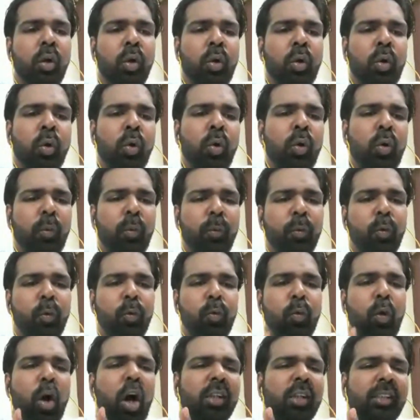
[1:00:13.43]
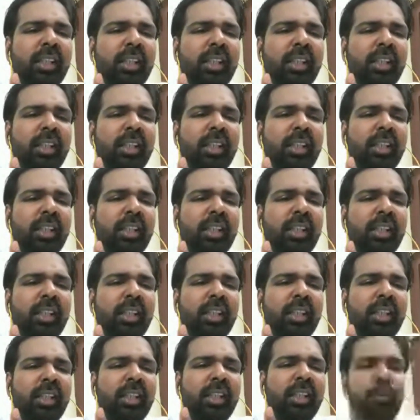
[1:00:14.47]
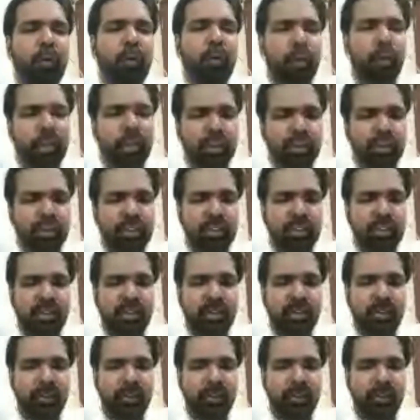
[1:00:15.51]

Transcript: who walked carelessly in the forests.